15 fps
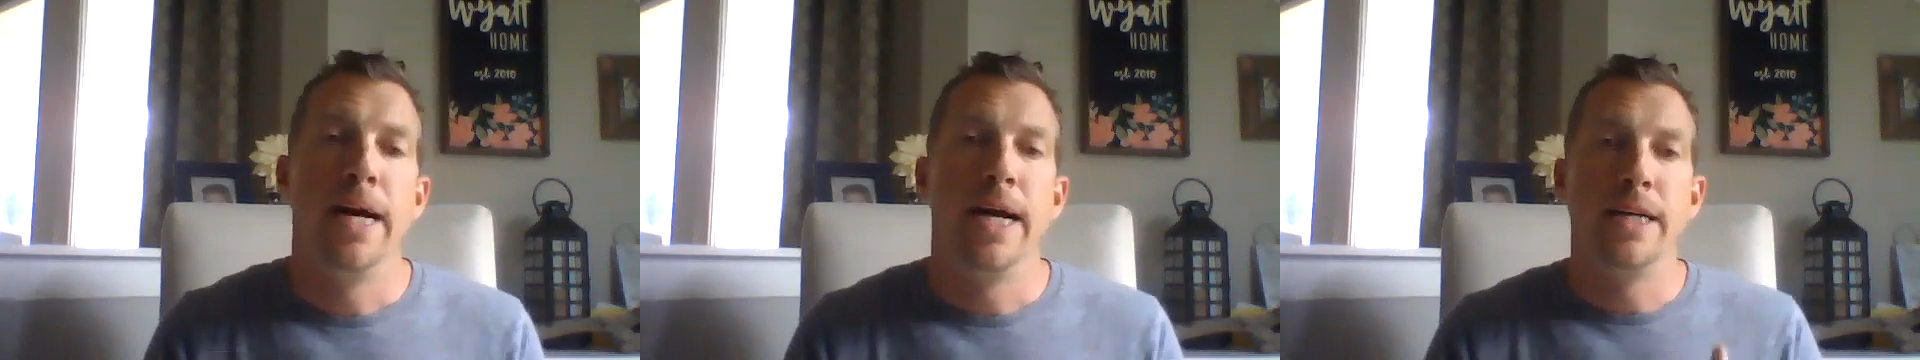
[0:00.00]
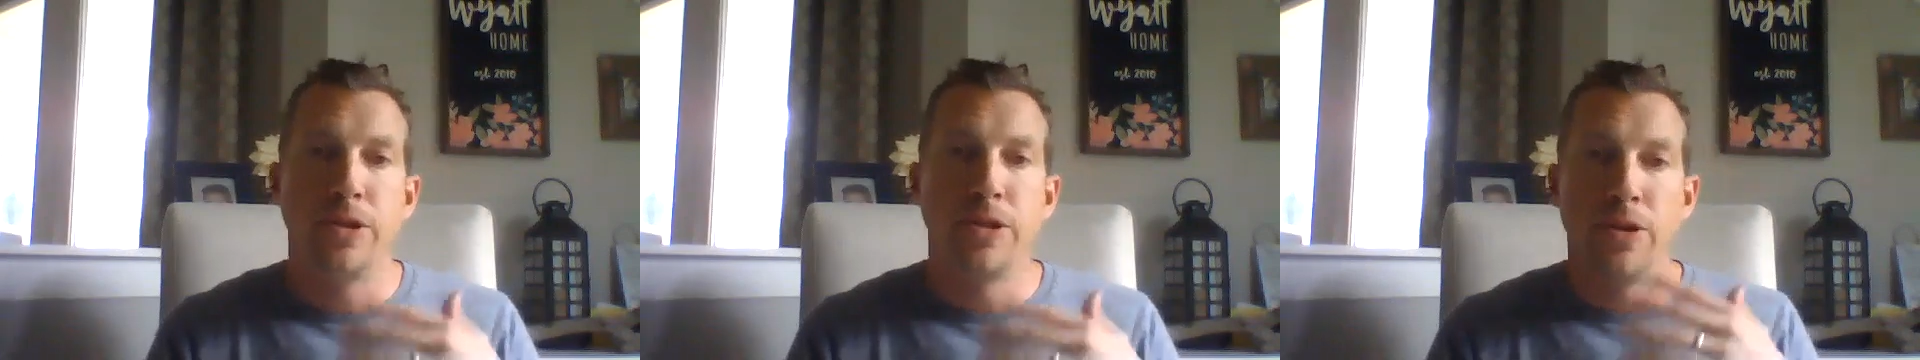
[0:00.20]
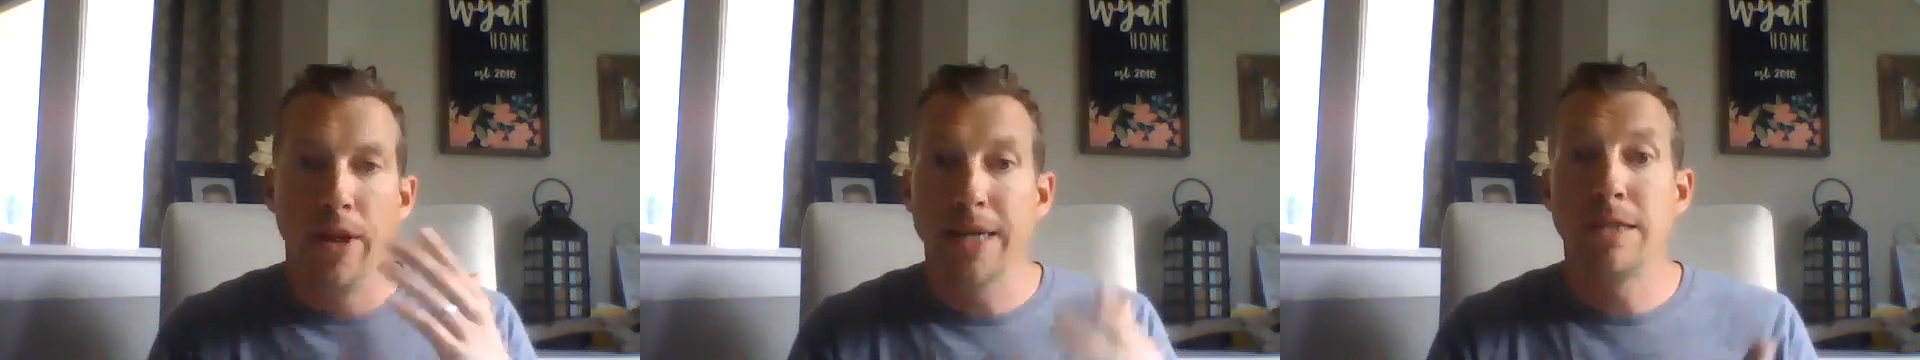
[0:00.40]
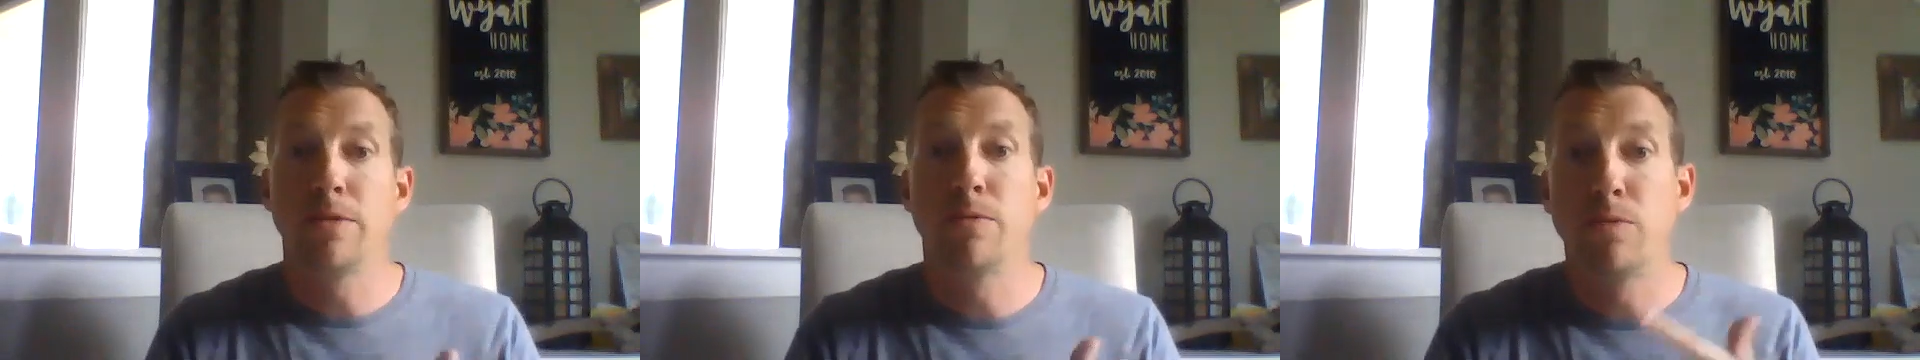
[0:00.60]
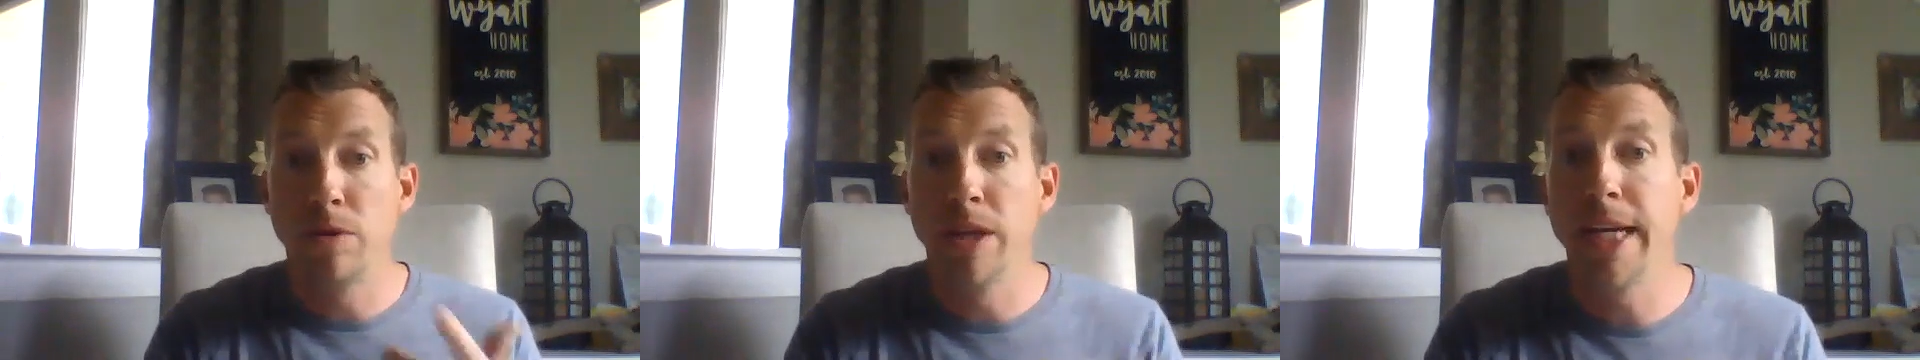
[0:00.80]
So that's a
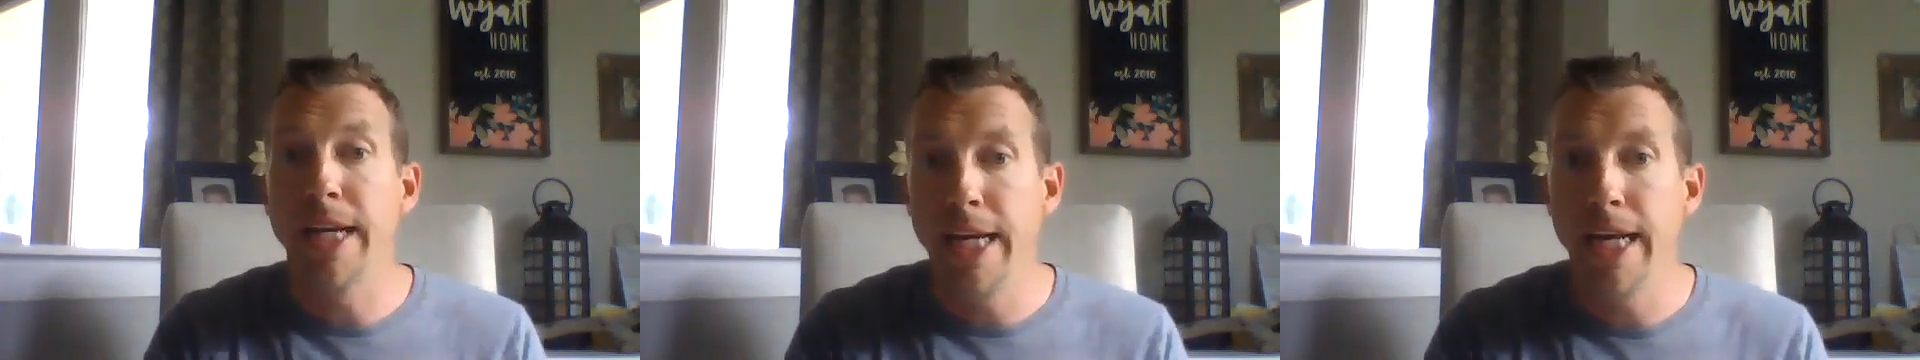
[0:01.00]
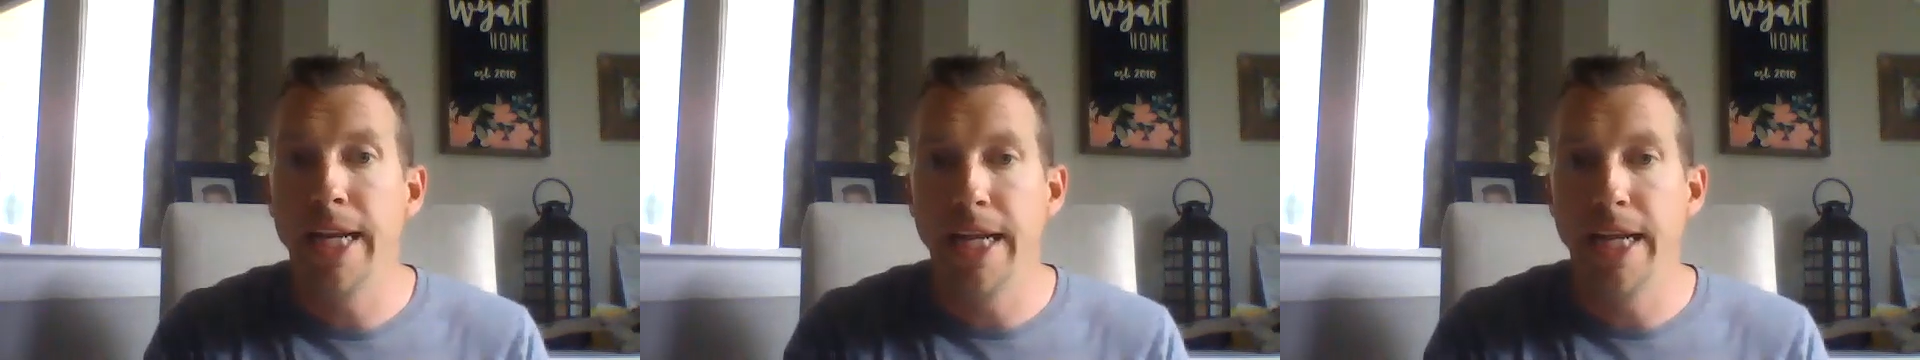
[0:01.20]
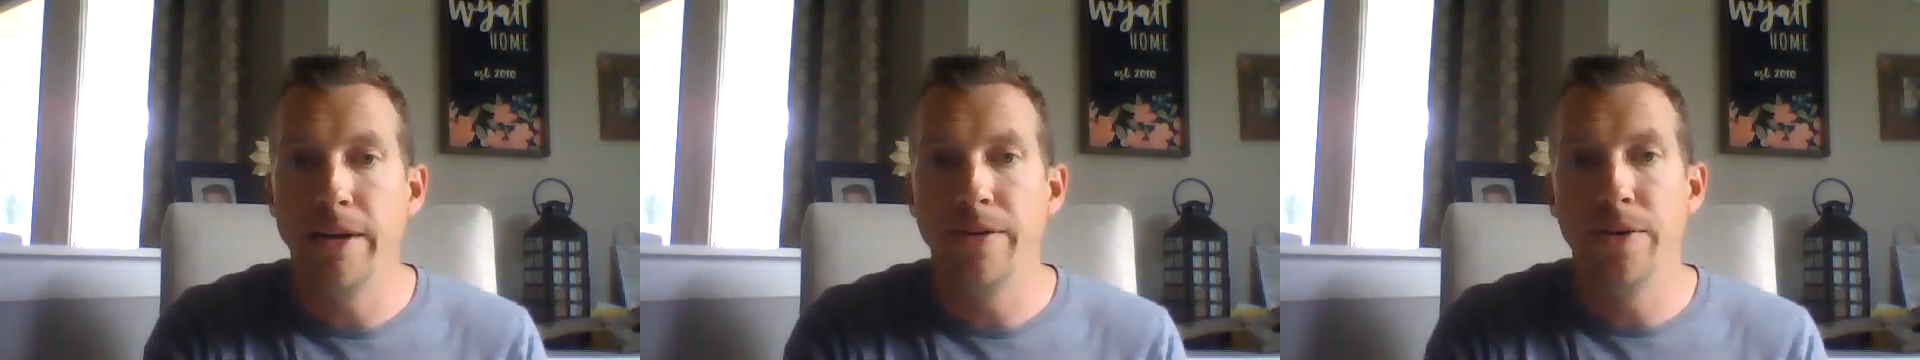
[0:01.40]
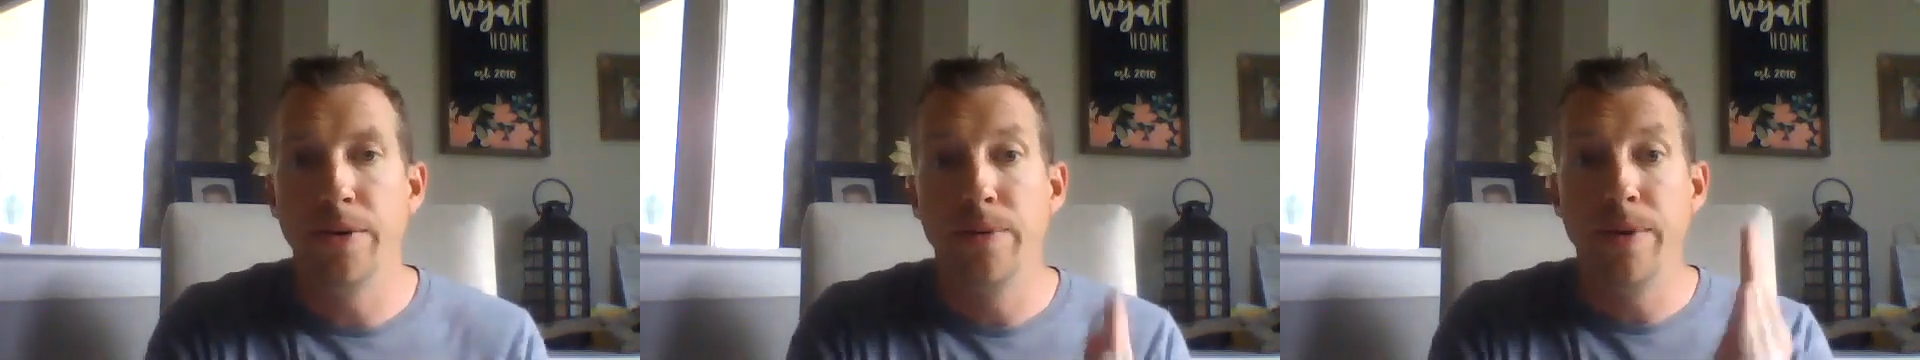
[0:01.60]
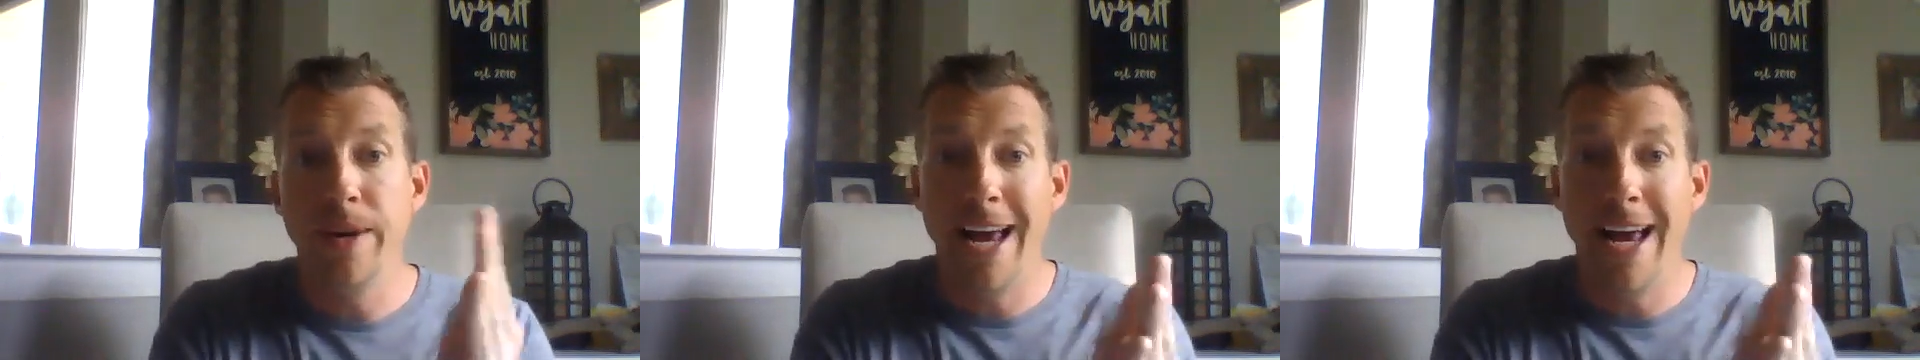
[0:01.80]
really key thing to do.